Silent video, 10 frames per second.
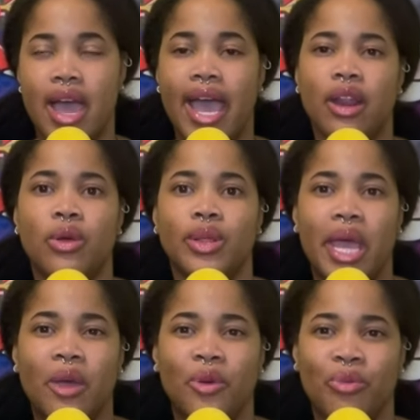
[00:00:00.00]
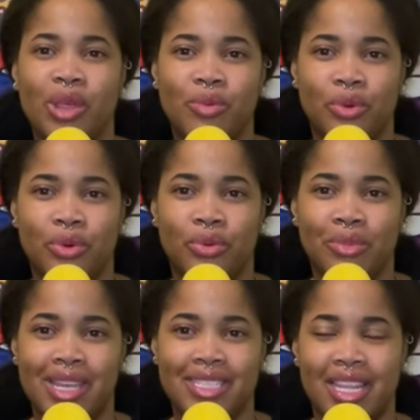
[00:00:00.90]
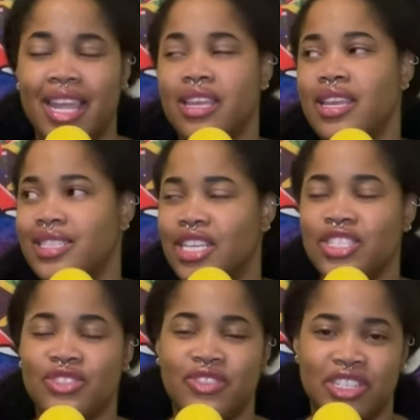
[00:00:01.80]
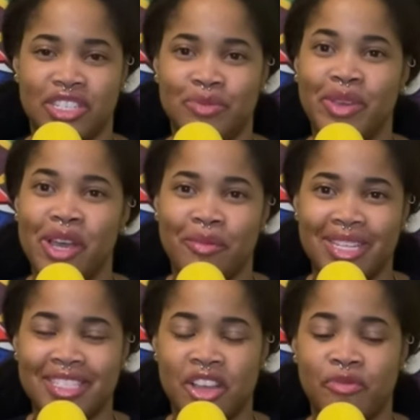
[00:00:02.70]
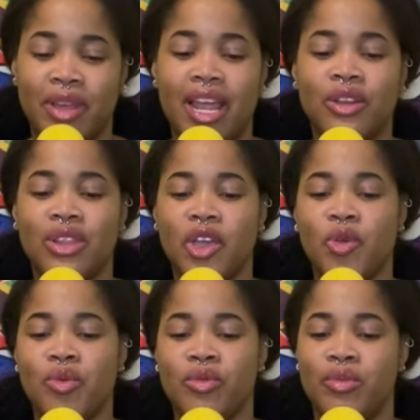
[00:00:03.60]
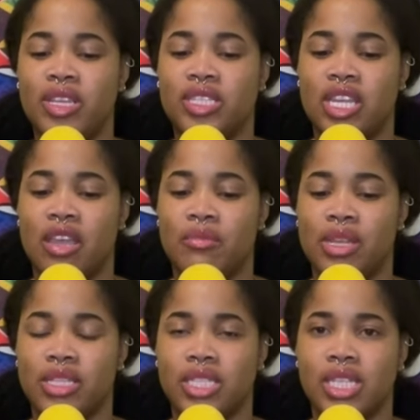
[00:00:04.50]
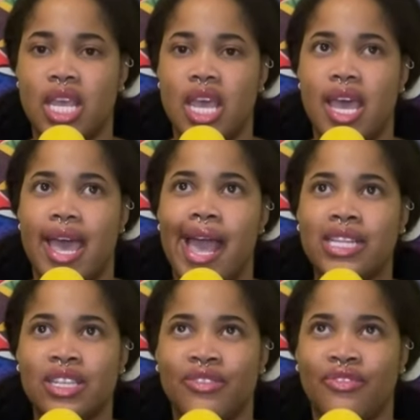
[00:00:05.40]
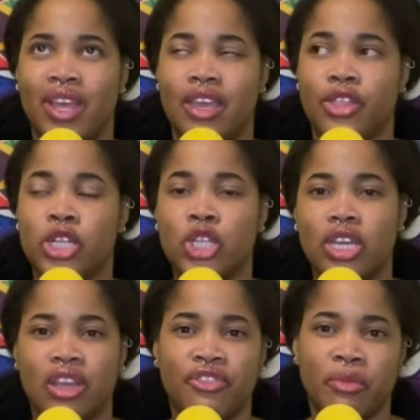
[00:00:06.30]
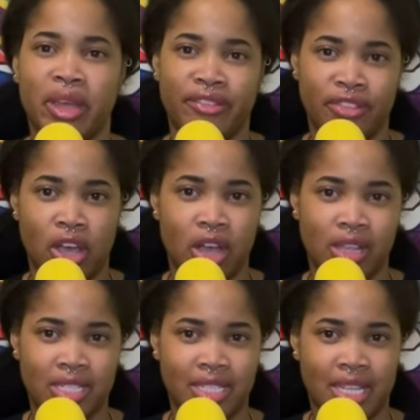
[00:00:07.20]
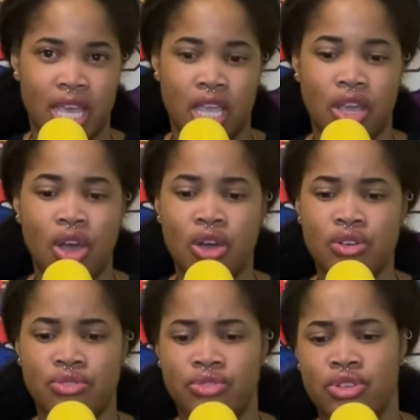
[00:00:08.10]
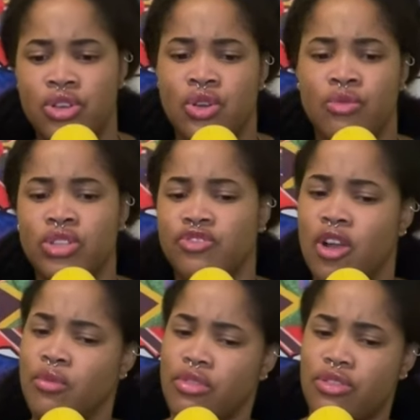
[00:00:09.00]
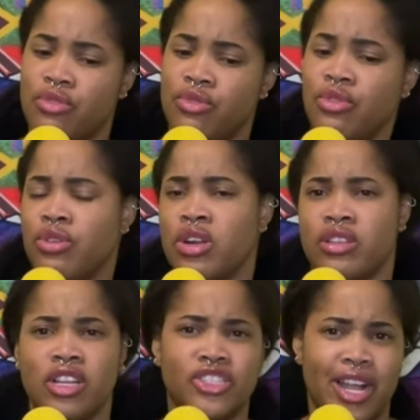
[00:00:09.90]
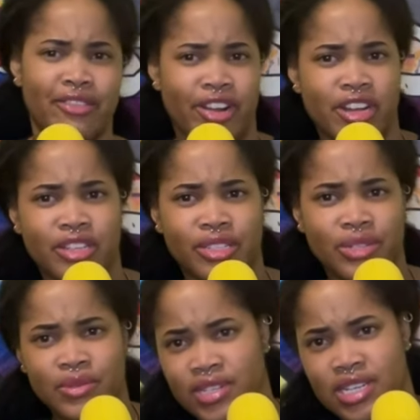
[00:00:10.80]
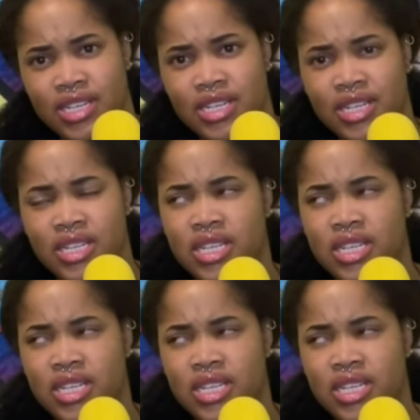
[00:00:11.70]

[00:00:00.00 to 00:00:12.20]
I don't like when people make like yes, I just finished just big up myself, but I don't when people make statements as if like they're looking for my flaws. Like, oh, what's wrong with you? Or your track record is too good.